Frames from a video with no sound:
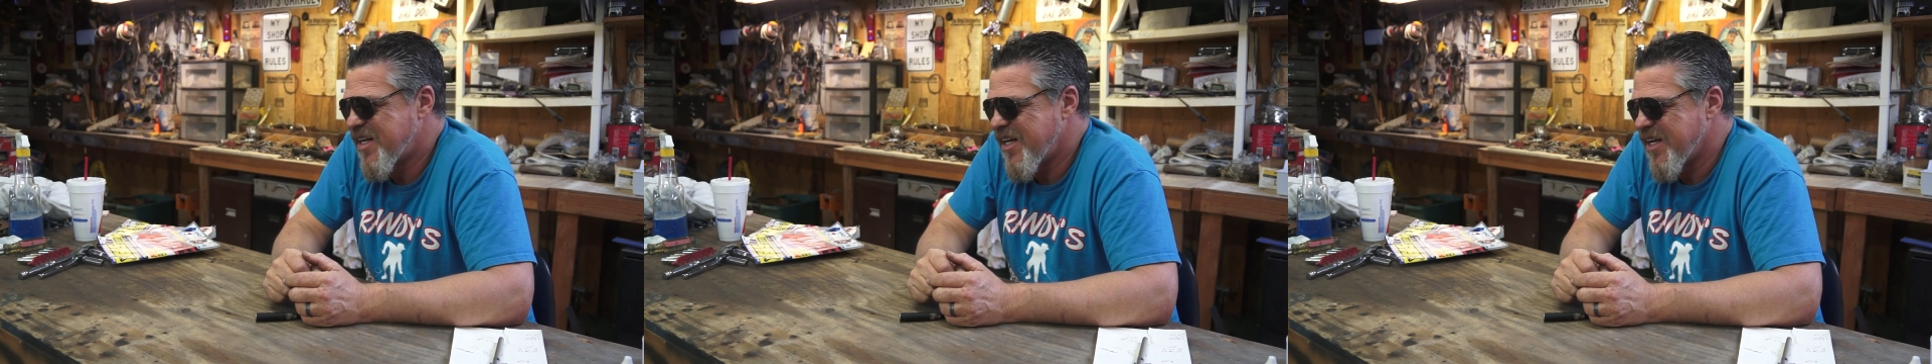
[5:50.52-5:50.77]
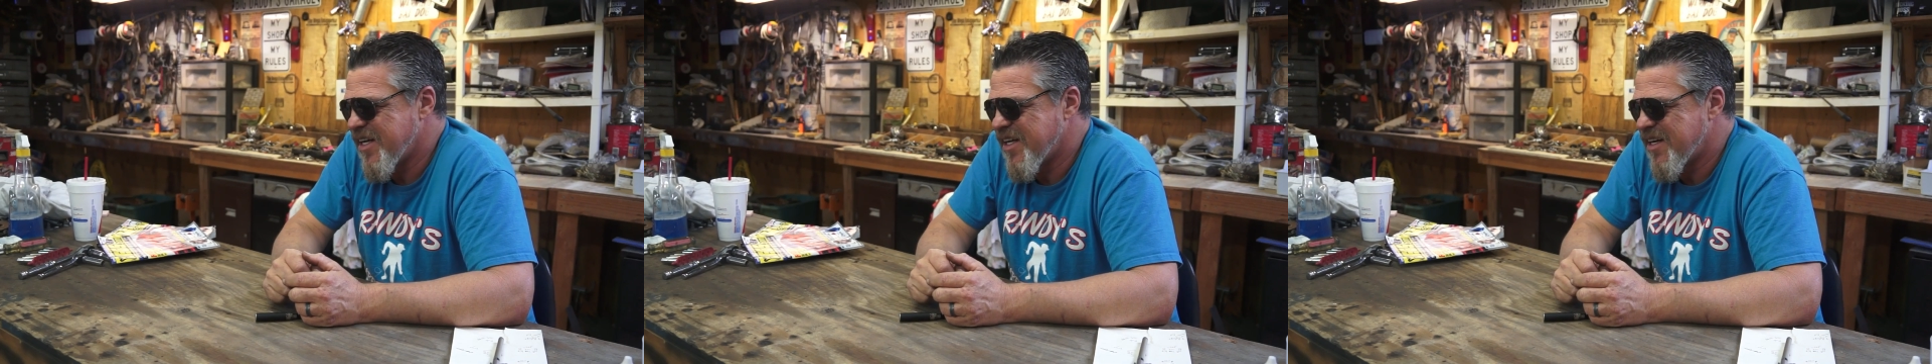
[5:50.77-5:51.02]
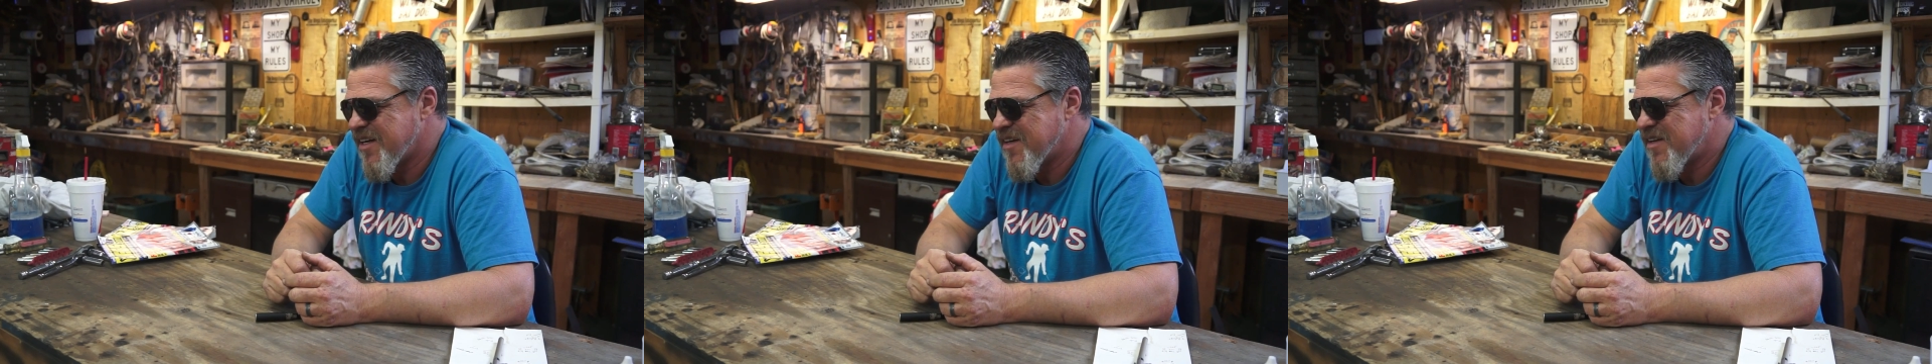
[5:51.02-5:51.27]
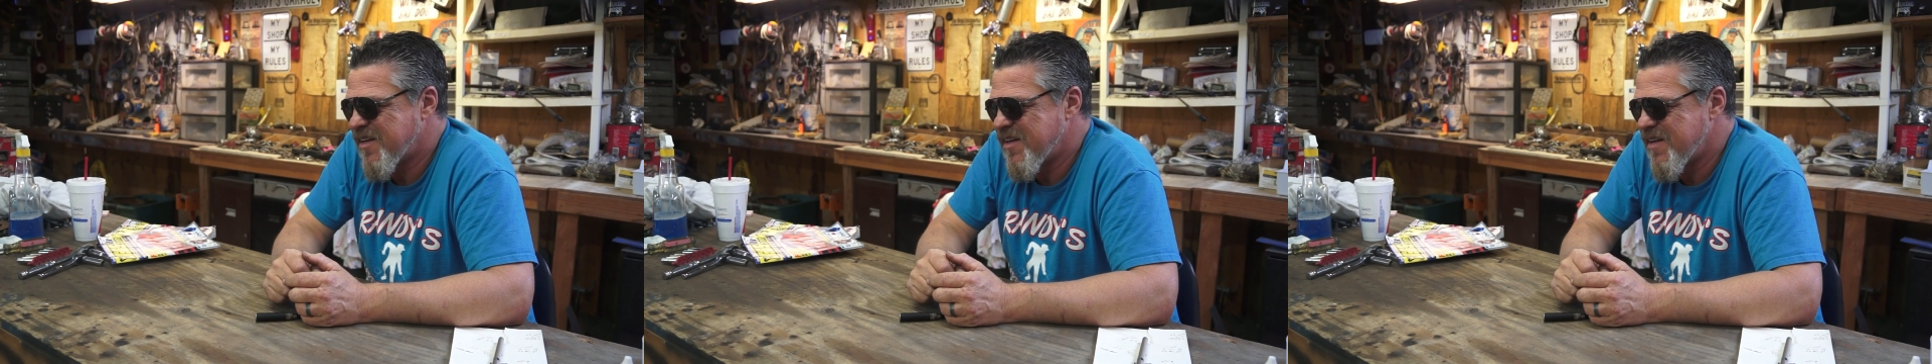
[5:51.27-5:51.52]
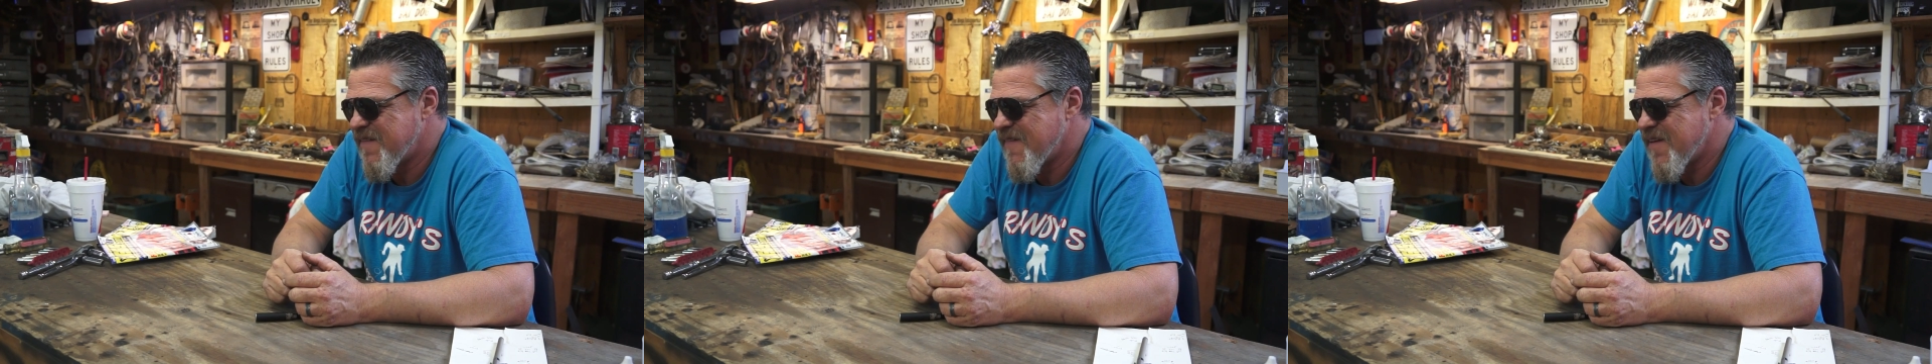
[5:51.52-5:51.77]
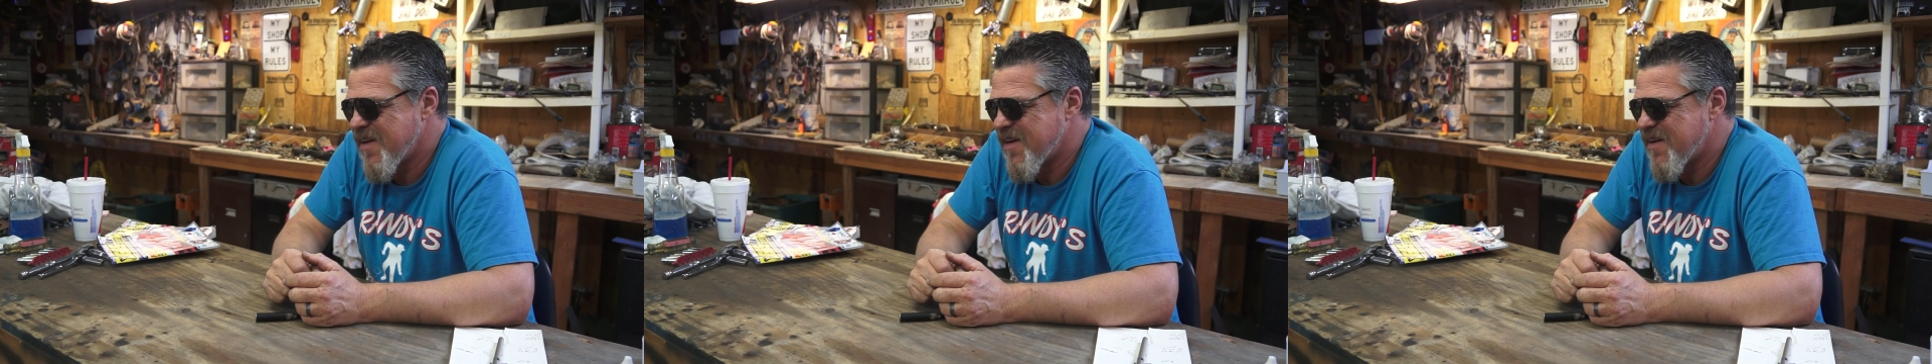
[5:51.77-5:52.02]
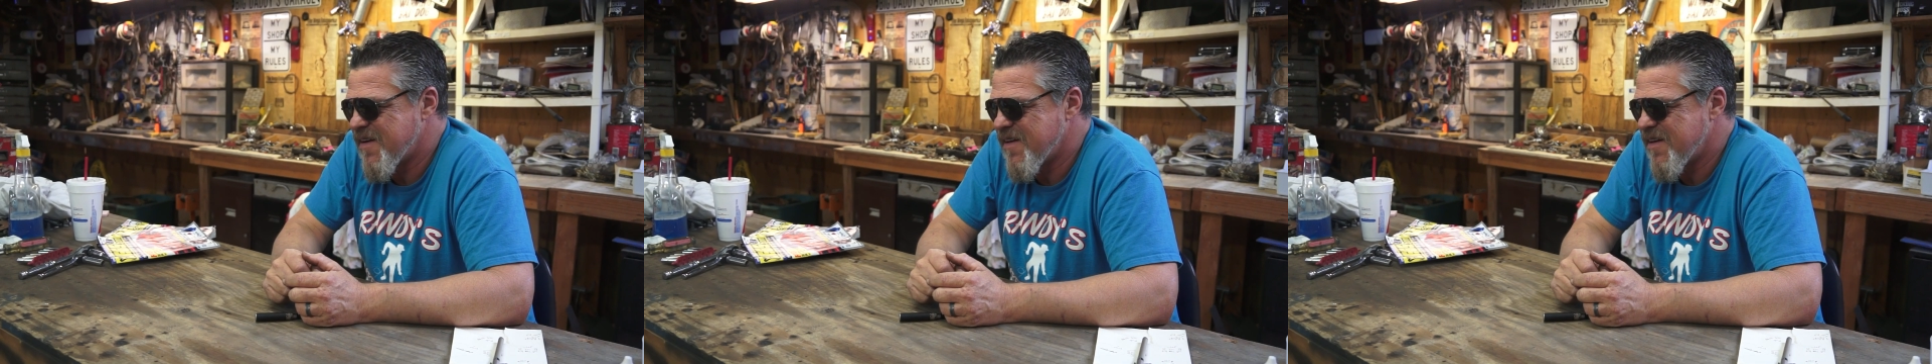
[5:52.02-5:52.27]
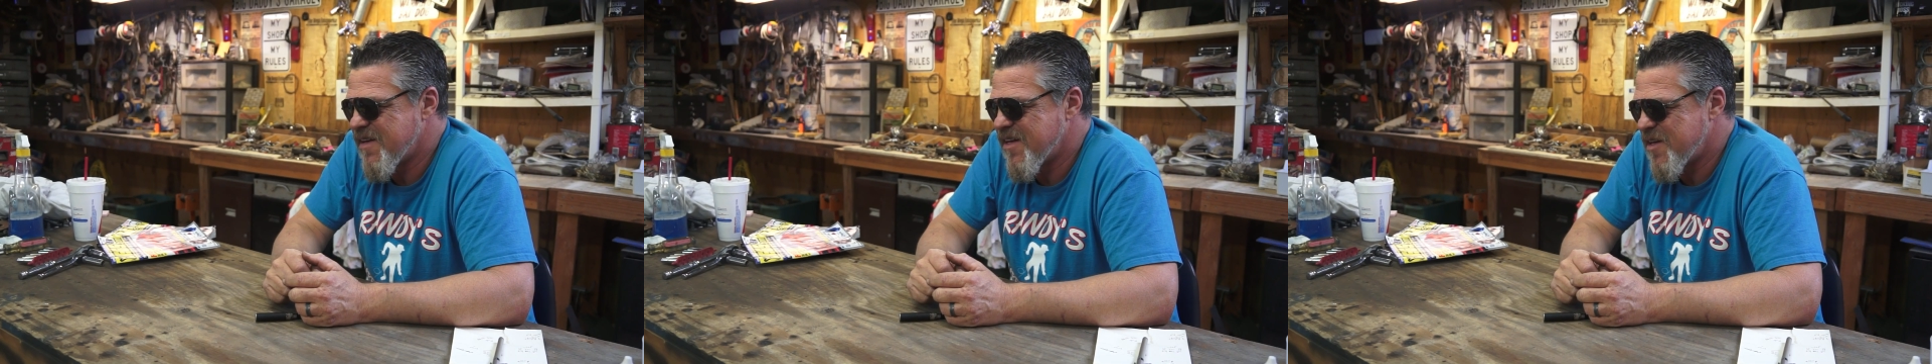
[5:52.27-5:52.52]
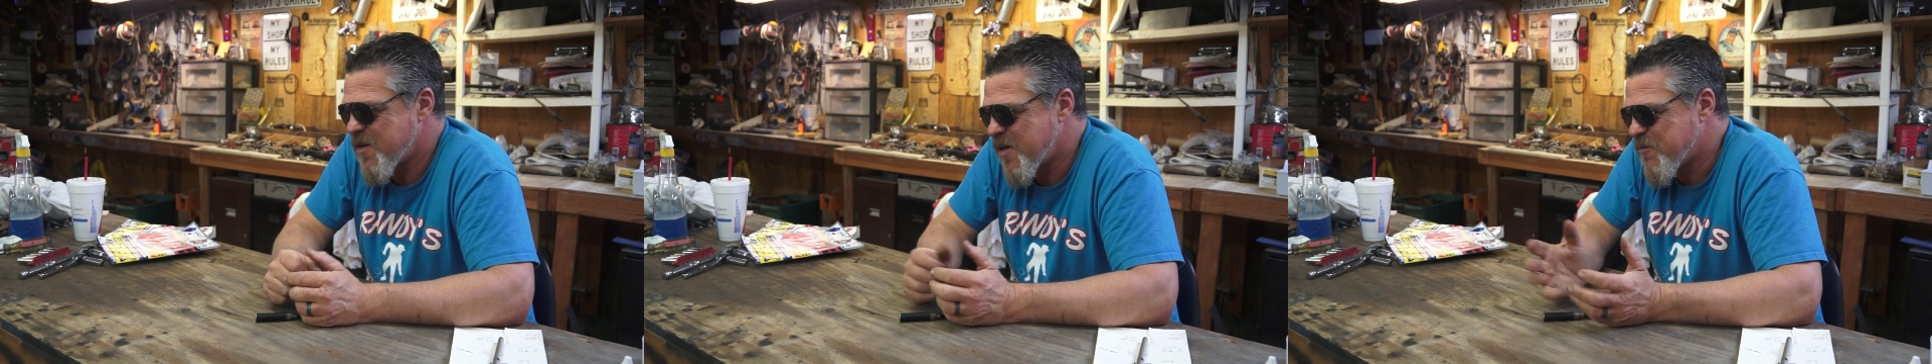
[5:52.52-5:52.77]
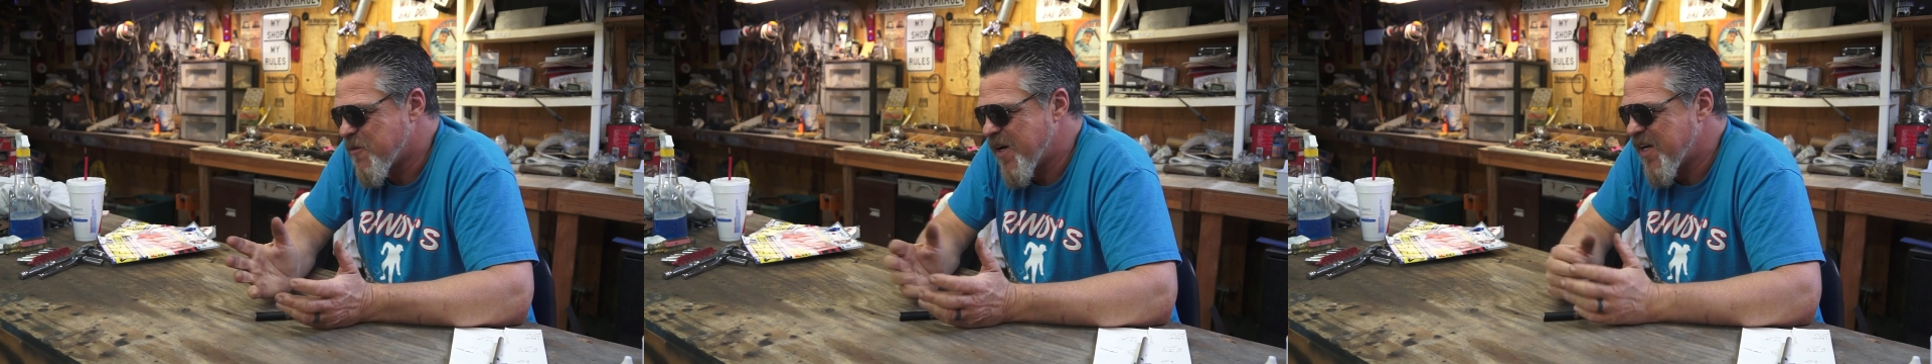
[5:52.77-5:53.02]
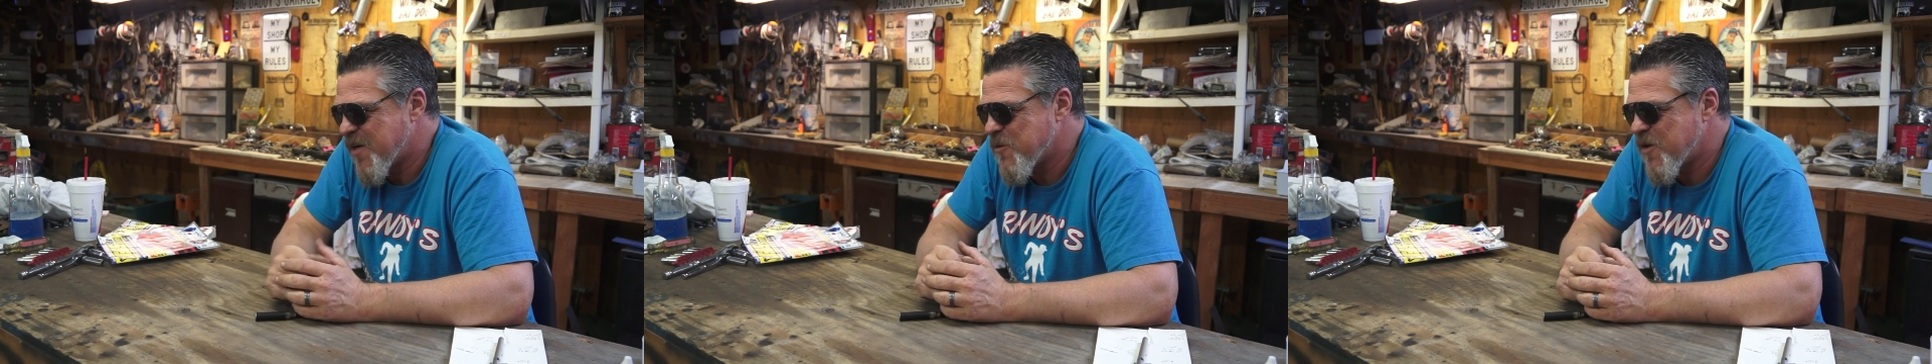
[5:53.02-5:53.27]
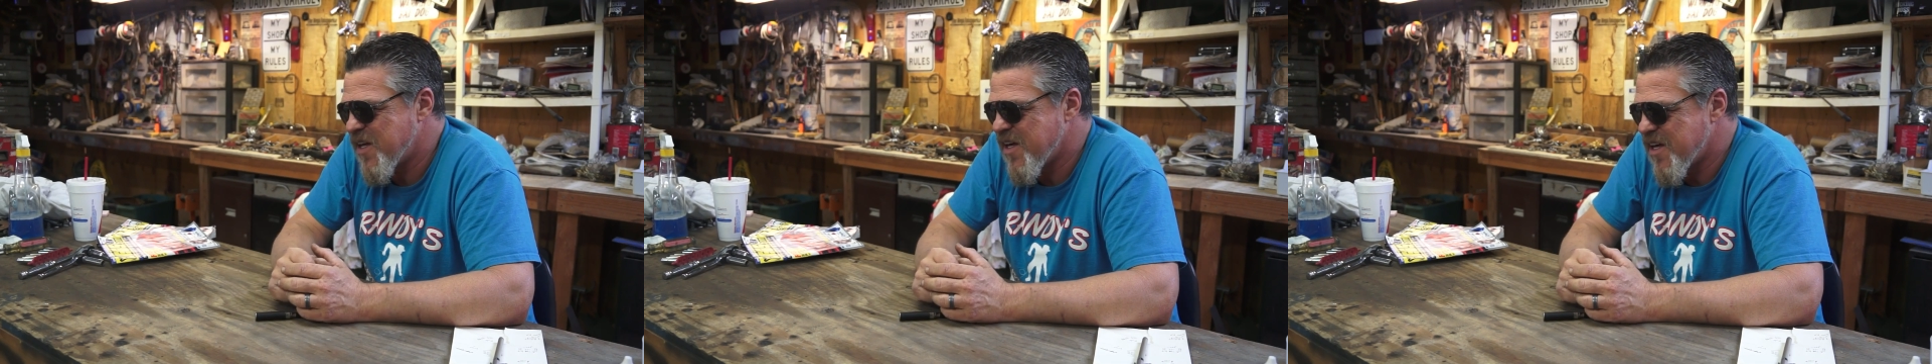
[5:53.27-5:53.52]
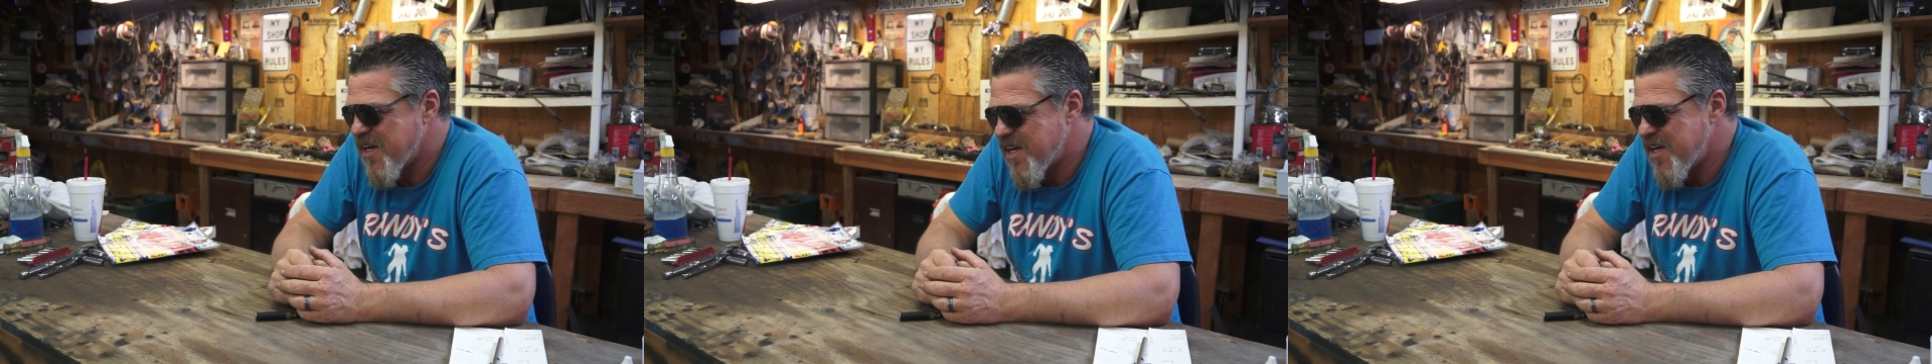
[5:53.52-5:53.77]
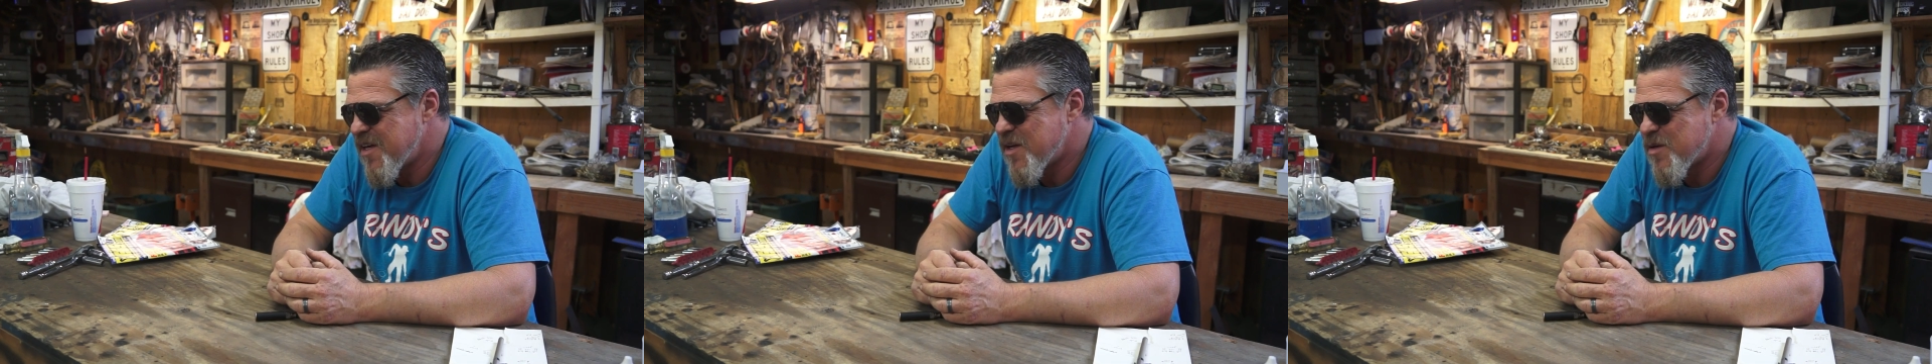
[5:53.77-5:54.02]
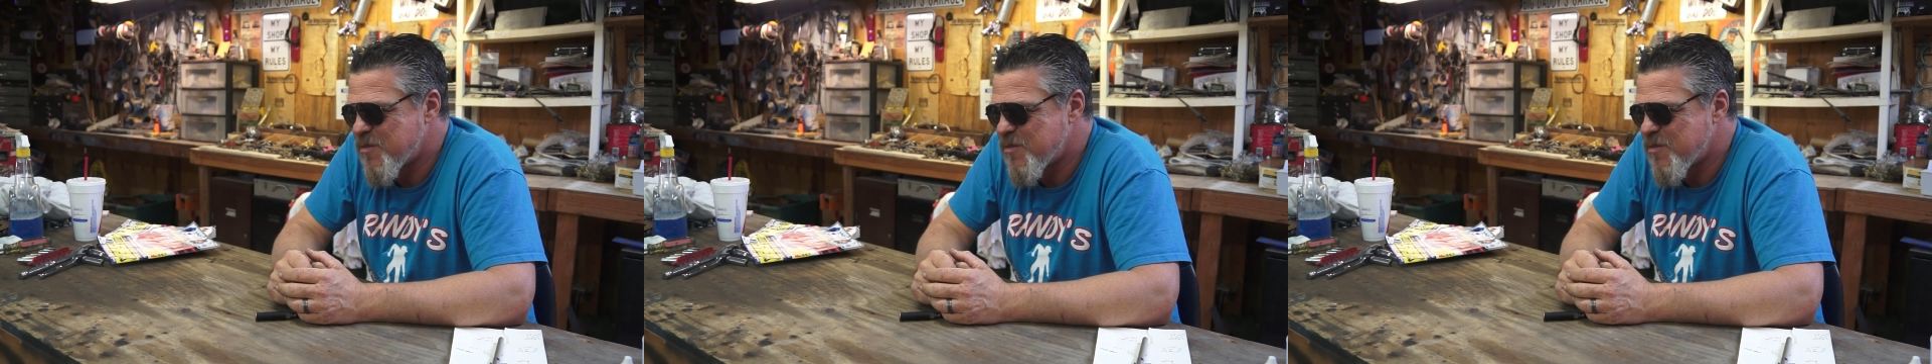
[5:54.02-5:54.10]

And it ran okay,